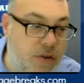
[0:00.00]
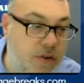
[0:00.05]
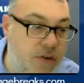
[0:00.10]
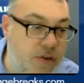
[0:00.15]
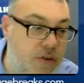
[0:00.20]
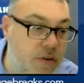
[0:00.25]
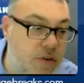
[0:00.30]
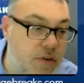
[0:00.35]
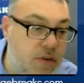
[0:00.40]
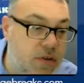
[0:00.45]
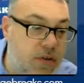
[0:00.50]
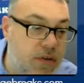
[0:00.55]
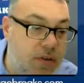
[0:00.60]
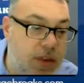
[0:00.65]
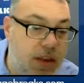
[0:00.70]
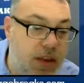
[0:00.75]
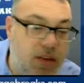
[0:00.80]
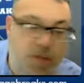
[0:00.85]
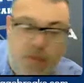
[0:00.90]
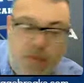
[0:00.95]
Edwards.
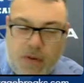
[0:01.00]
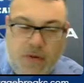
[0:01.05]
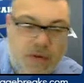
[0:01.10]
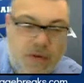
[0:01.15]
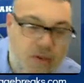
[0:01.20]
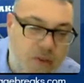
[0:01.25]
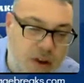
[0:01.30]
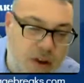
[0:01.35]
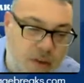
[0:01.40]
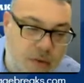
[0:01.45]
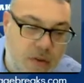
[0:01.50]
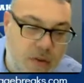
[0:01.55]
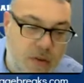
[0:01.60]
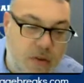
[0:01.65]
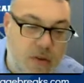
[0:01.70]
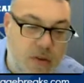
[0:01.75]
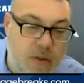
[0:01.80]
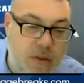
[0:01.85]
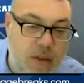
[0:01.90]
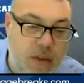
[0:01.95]
He's put up just
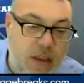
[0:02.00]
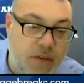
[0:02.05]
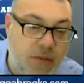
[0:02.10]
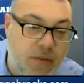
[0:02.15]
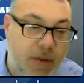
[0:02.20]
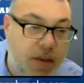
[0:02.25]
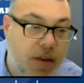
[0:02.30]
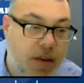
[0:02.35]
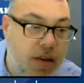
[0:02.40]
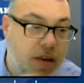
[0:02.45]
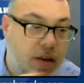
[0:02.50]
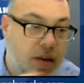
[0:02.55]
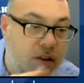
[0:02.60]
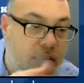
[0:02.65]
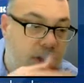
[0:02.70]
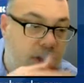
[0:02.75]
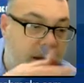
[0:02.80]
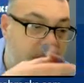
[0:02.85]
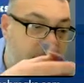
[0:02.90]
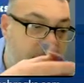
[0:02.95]
dropped it. Thanks, man.
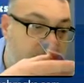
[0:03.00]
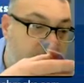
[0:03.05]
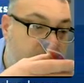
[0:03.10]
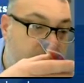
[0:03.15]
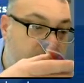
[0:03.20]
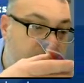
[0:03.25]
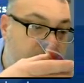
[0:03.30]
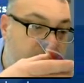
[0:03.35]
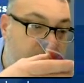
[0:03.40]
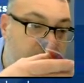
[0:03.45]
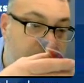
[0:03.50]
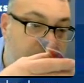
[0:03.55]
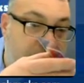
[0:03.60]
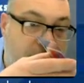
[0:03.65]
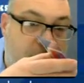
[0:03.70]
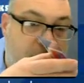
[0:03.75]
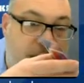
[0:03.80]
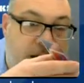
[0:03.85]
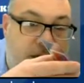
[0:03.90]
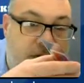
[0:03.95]
Good job.
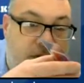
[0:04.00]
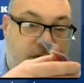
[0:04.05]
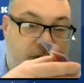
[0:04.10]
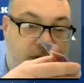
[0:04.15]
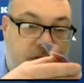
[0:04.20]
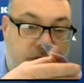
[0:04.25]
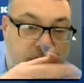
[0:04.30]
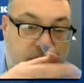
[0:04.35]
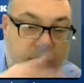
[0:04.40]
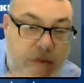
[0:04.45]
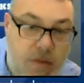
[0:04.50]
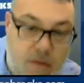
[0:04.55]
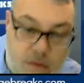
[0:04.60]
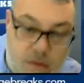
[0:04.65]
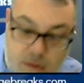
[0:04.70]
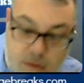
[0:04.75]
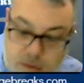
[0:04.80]
For Mike Reynolds.